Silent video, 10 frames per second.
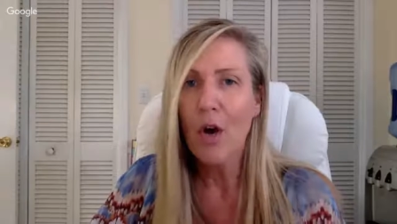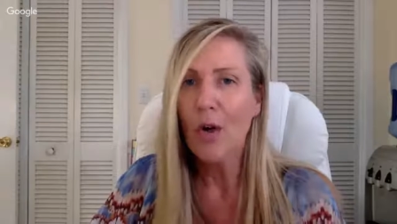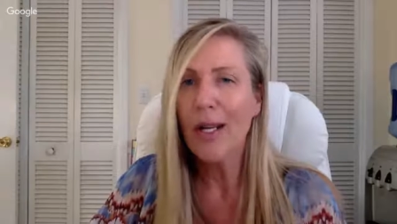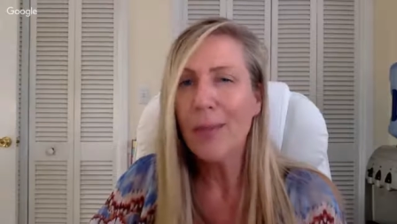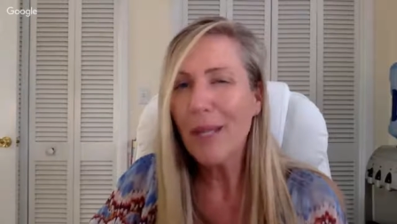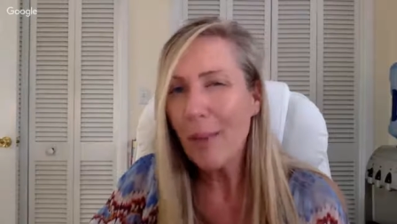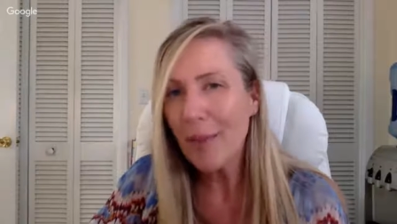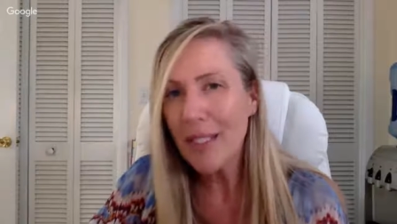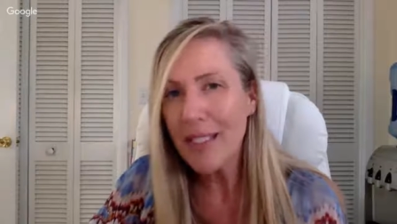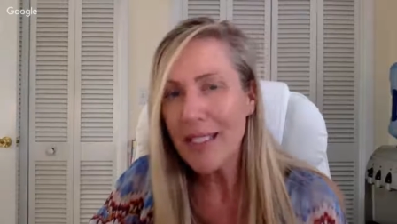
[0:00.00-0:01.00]
or hit me up
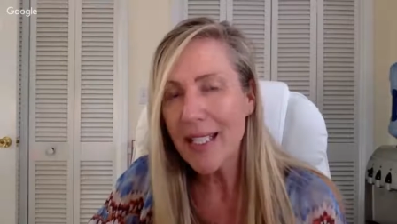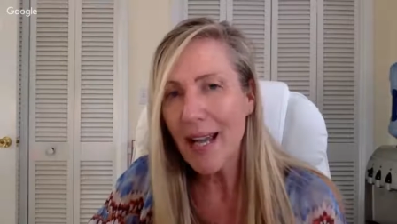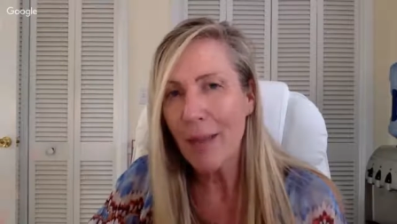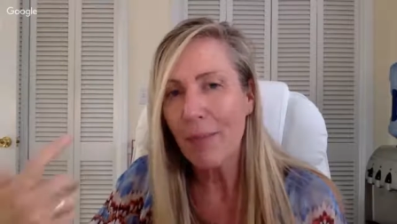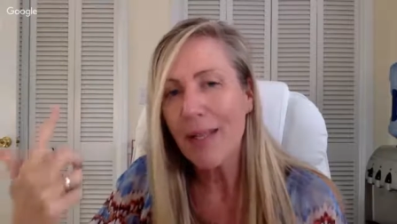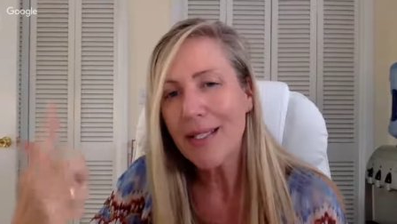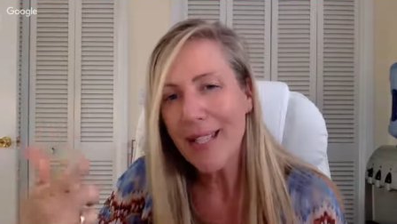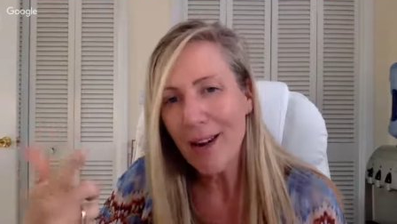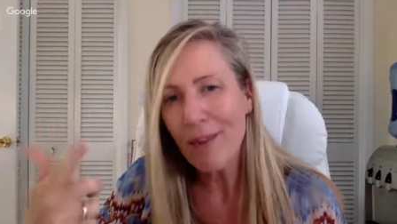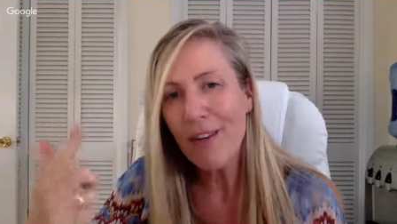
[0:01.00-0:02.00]
on the DM. As
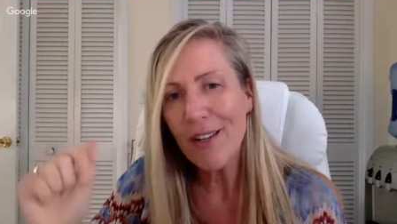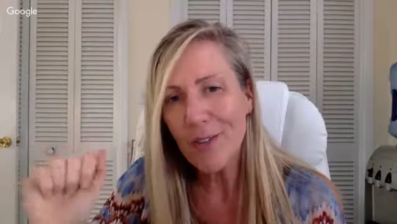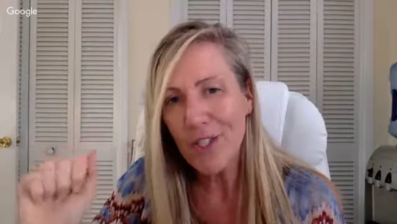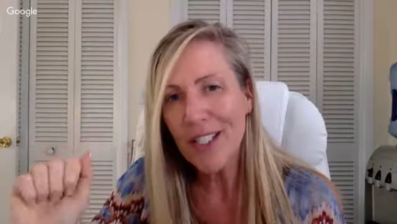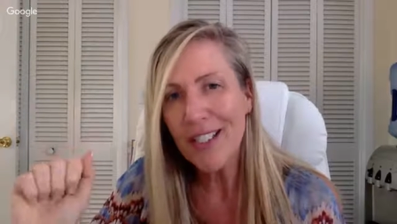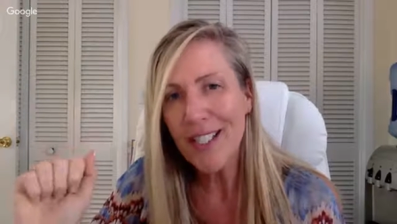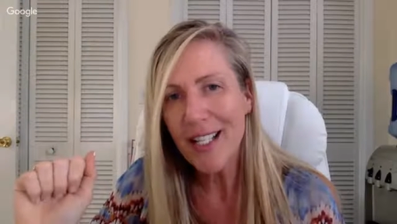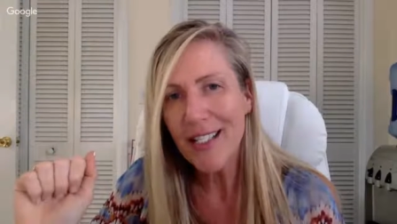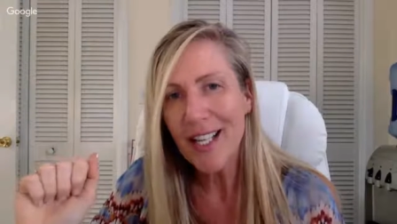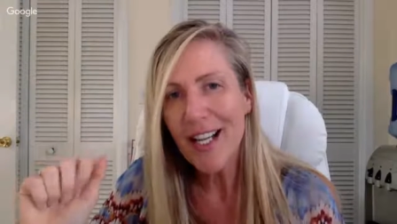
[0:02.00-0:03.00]
Gary Vaynerchuk
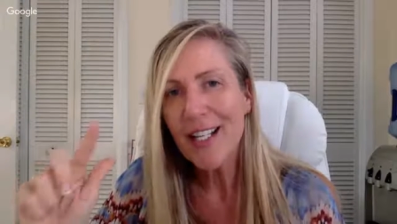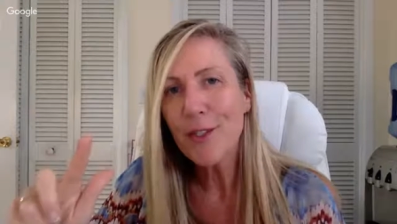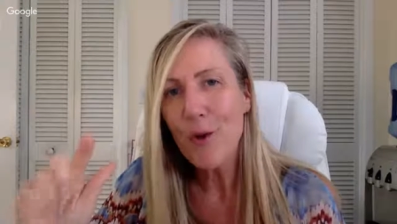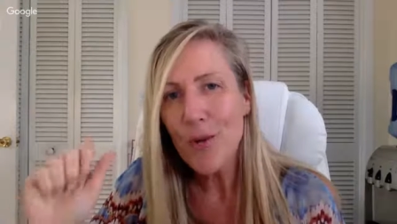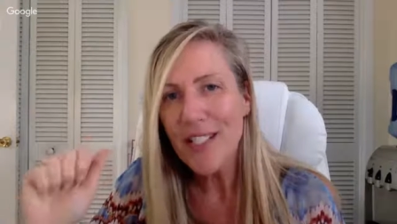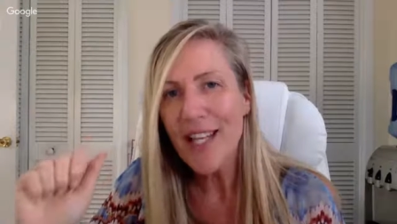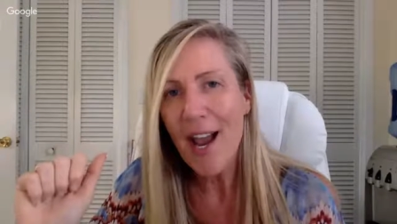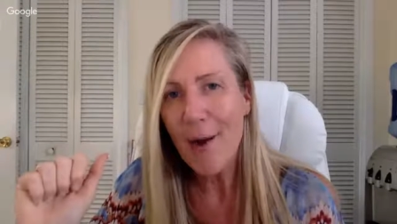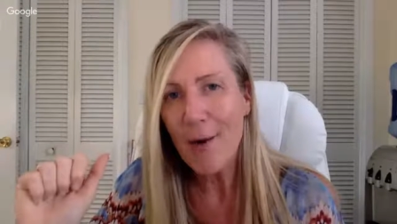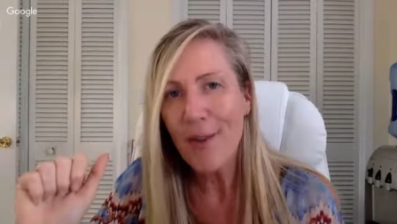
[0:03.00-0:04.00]
says, it's going
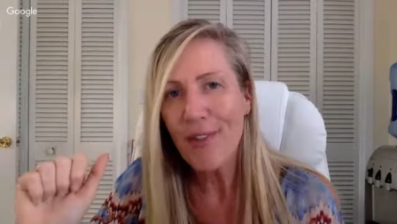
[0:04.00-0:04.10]
down